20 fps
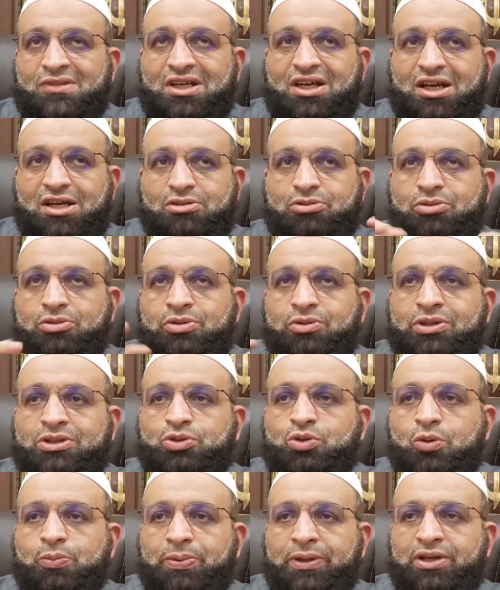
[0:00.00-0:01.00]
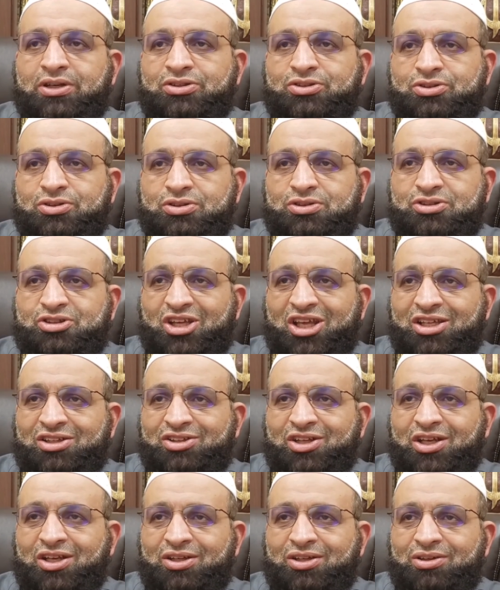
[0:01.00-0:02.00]
and with what your parents say,
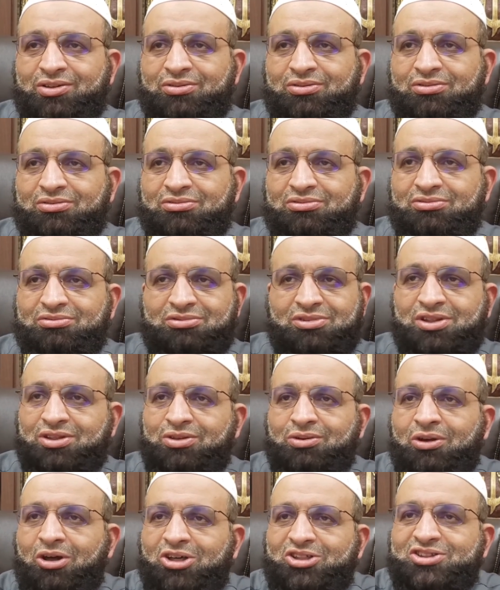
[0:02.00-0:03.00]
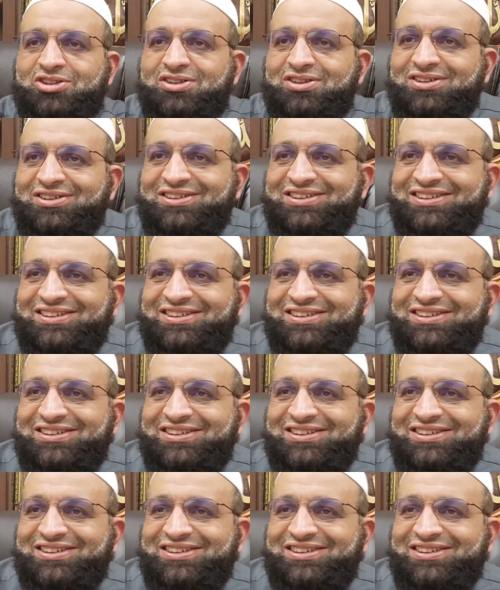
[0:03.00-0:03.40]
telling you, then you lost.